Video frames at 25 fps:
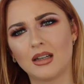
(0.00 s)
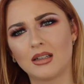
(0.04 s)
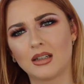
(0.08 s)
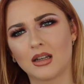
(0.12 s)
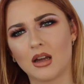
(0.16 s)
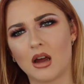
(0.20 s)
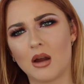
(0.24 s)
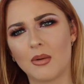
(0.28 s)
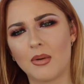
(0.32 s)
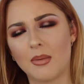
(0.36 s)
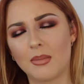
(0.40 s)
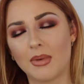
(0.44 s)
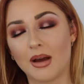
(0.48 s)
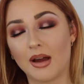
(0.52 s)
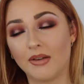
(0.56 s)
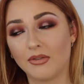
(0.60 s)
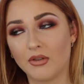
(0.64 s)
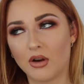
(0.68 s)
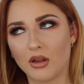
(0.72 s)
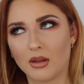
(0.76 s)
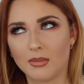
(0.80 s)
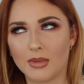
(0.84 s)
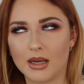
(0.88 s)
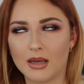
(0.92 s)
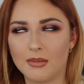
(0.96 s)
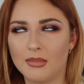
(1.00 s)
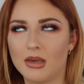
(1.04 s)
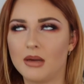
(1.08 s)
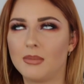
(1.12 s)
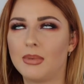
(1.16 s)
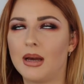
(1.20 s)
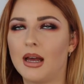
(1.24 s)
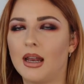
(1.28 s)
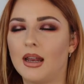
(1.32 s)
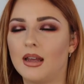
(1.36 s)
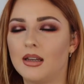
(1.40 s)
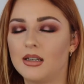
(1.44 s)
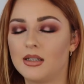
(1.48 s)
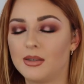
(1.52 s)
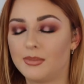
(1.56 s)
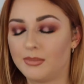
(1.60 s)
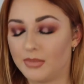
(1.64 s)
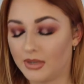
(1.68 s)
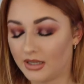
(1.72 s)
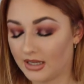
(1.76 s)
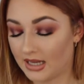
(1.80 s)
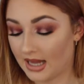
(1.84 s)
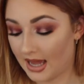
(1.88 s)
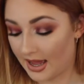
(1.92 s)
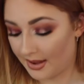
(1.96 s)
I can't remember. I've got the Miami palette,
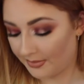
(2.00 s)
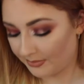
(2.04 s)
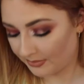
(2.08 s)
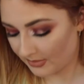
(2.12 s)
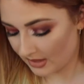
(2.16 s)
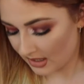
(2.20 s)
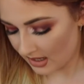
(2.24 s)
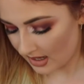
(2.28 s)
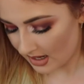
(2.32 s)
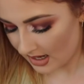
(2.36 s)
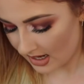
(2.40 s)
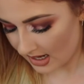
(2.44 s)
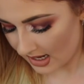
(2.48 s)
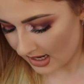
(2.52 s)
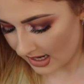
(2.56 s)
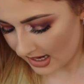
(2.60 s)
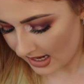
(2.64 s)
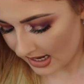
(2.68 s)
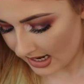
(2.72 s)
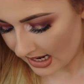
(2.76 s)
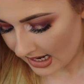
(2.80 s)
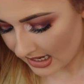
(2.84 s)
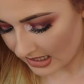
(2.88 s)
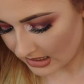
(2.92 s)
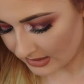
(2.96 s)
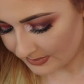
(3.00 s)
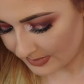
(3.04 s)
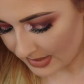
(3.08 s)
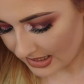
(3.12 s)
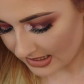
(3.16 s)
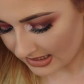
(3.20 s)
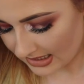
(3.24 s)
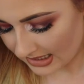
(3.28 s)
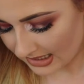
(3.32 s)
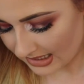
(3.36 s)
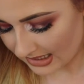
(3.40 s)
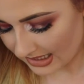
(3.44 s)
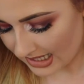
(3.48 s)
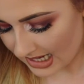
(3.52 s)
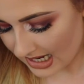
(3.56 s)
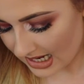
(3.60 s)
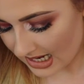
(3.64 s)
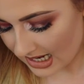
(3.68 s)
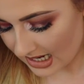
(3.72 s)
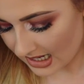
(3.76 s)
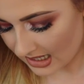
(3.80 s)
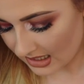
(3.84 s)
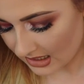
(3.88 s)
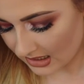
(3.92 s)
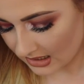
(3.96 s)
but yeah, it is
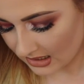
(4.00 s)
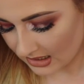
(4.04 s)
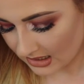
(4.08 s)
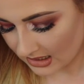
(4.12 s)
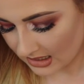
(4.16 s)
basically,